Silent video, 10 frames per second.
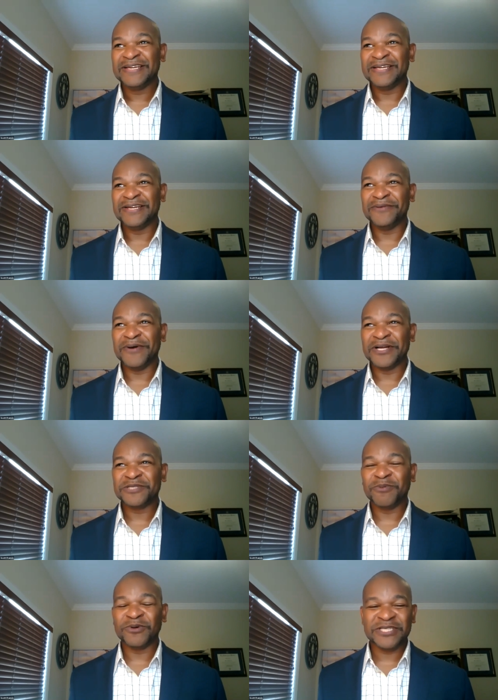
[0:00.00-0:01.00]
you know, you
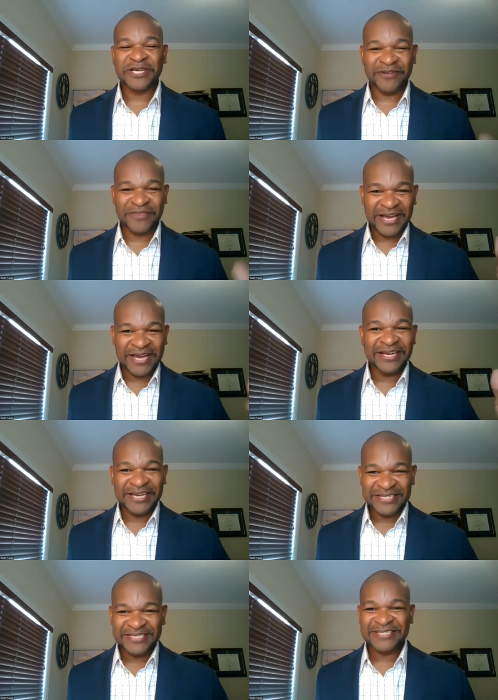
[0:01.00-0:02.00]
watch SportsCenter on the
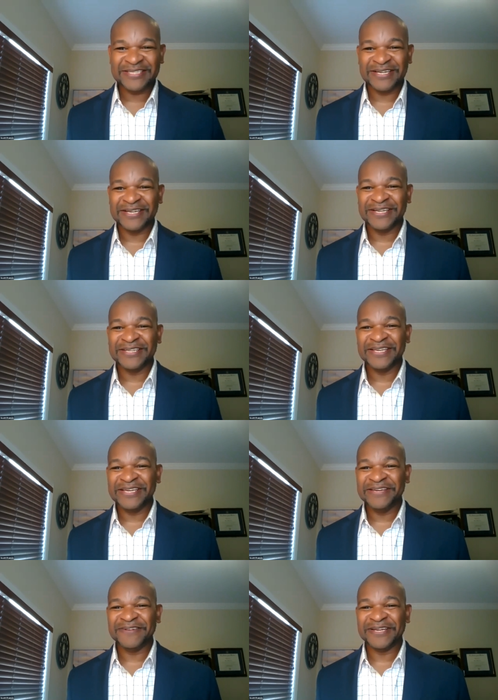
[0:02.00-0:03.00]
highlights uh, in the
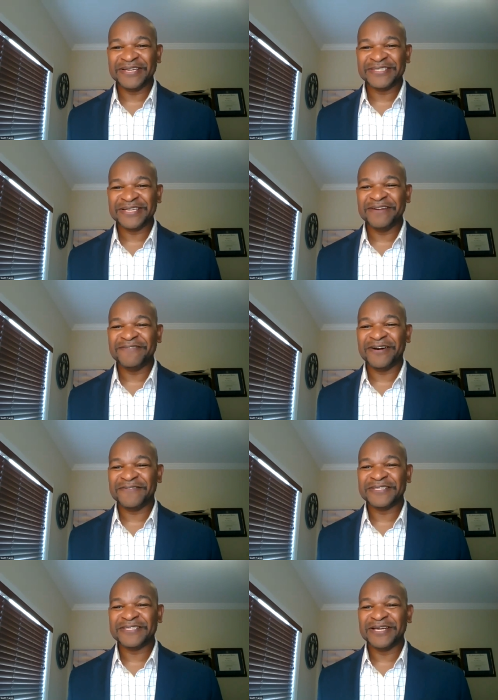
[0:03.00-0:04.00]
evenings, and I've
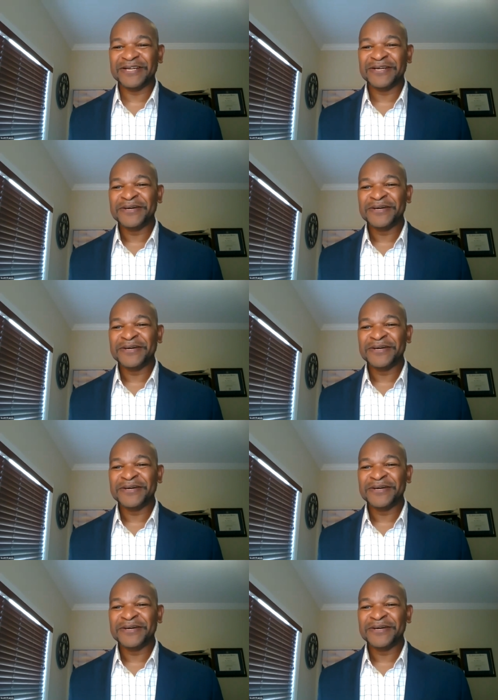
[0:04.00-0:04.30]
often said,